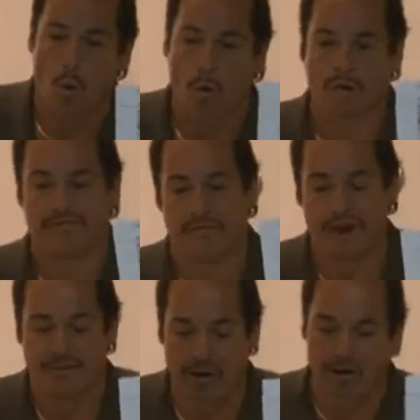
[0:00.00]
or if
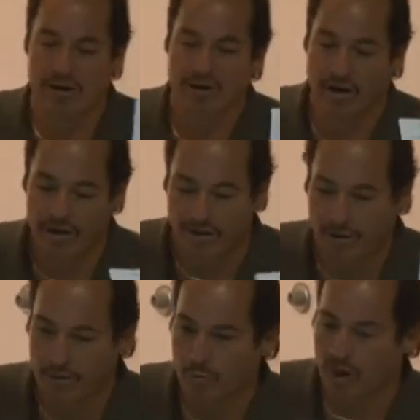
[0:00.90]
you haven't already done it,
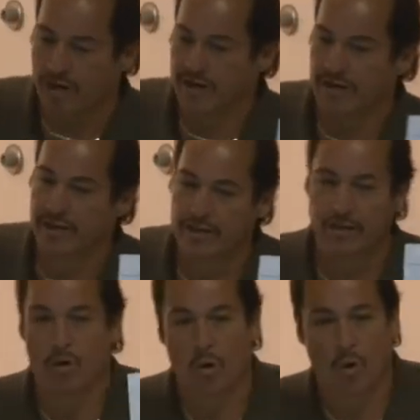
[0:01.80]
write it in,
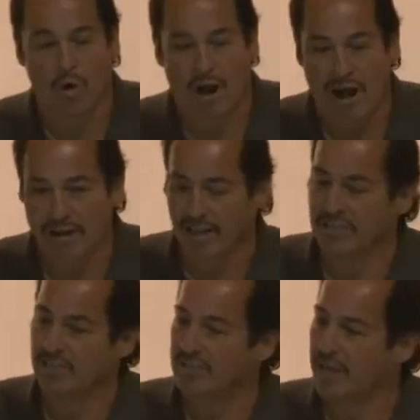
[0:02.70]
or on
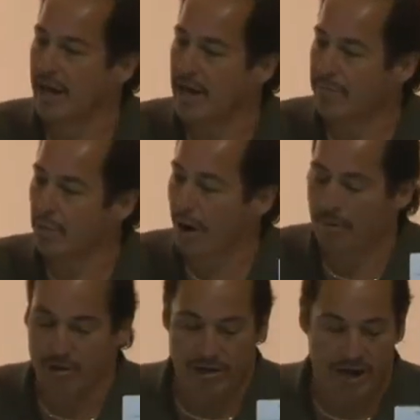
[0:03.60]
election day,
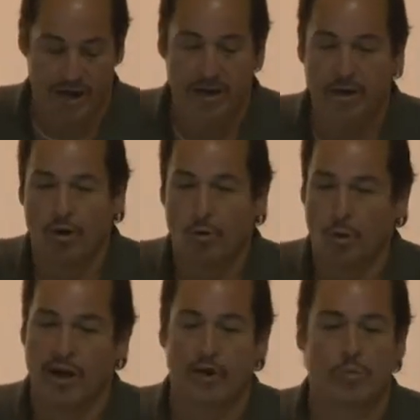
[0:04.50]
primary day,
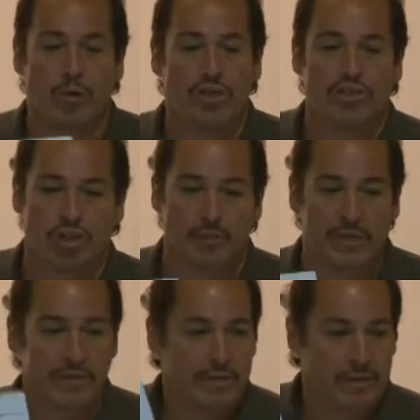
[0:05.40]
write in Willie German.